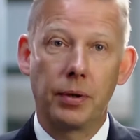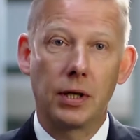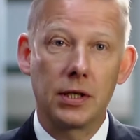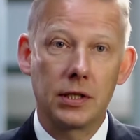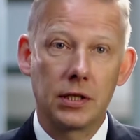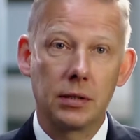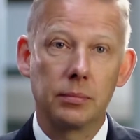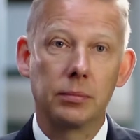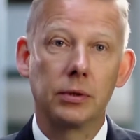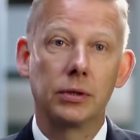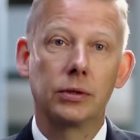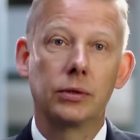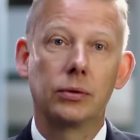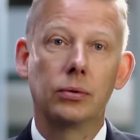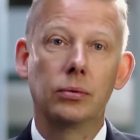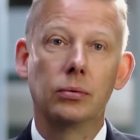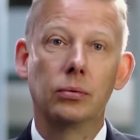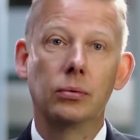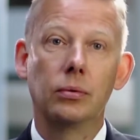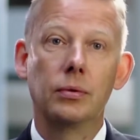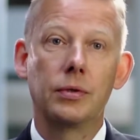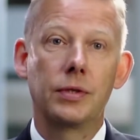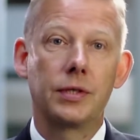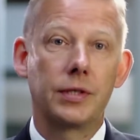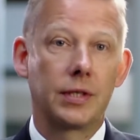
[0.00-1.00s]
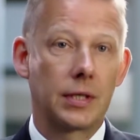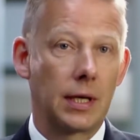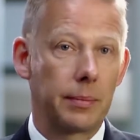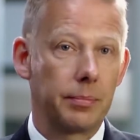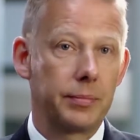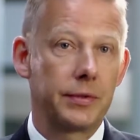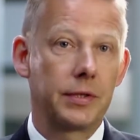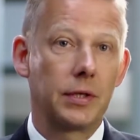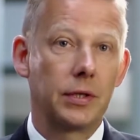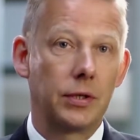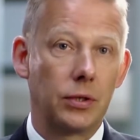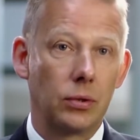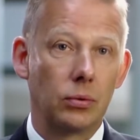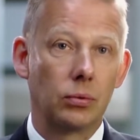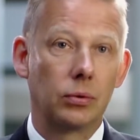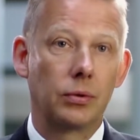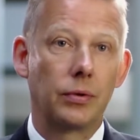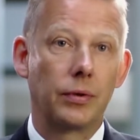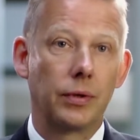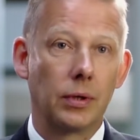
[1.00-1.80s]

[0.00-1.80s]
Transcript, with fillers: possible to substitute